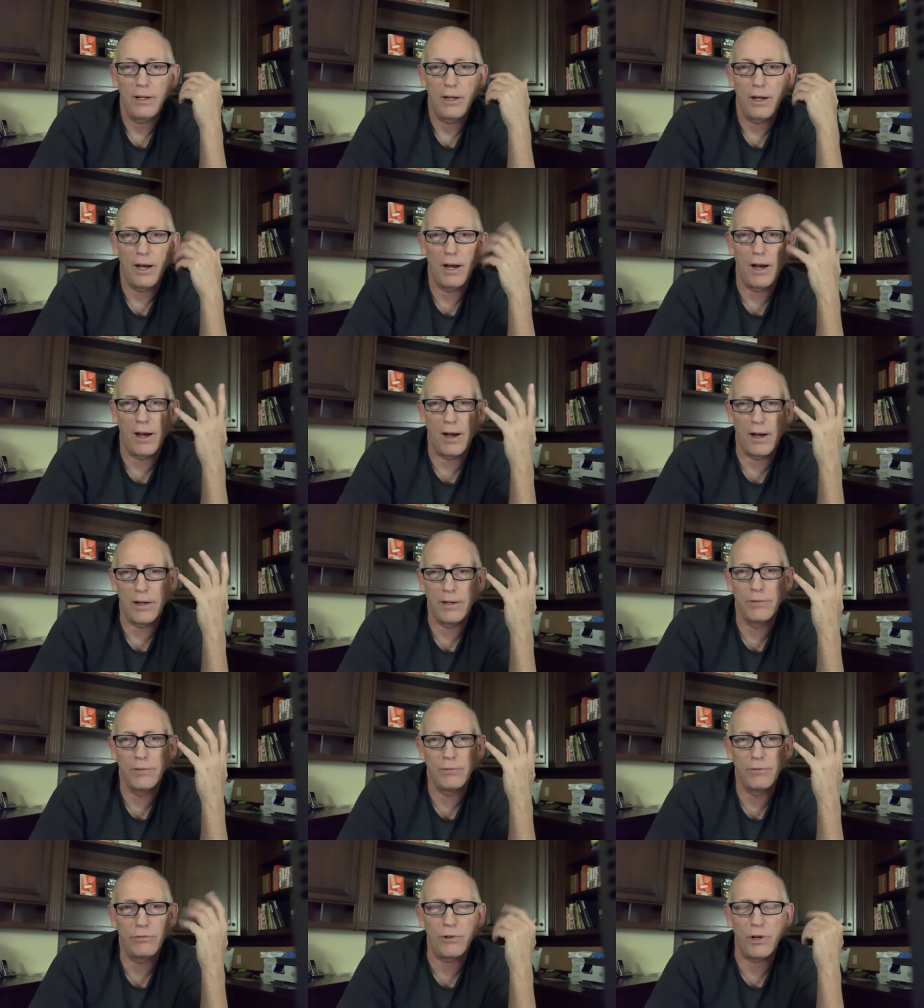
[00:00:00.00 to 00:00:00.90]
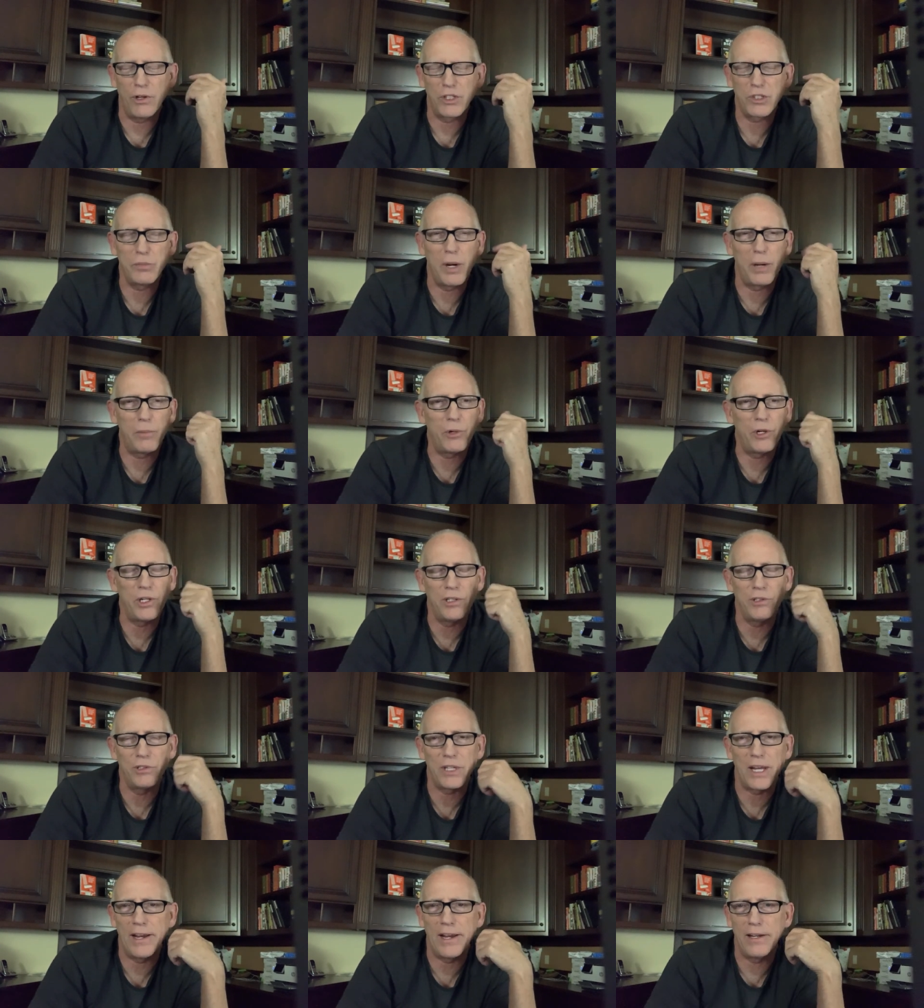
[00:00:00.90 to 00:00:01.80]
on false
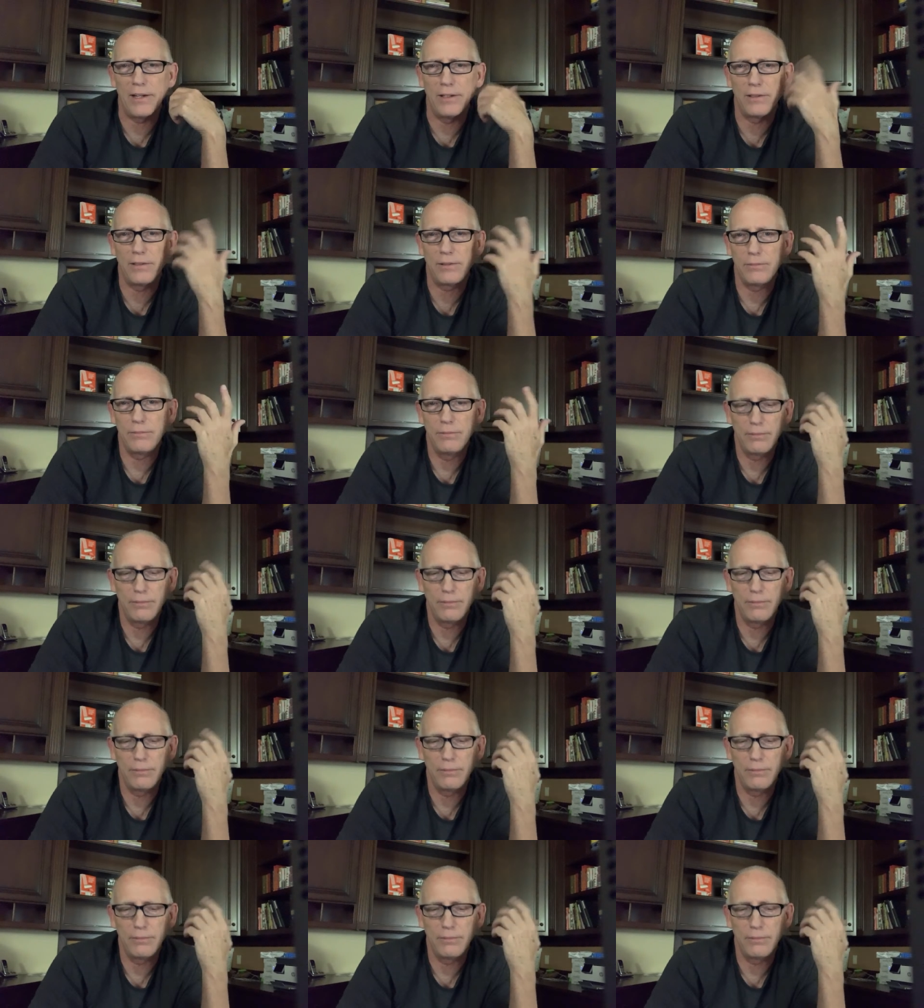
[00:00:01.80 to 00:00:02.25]
memories and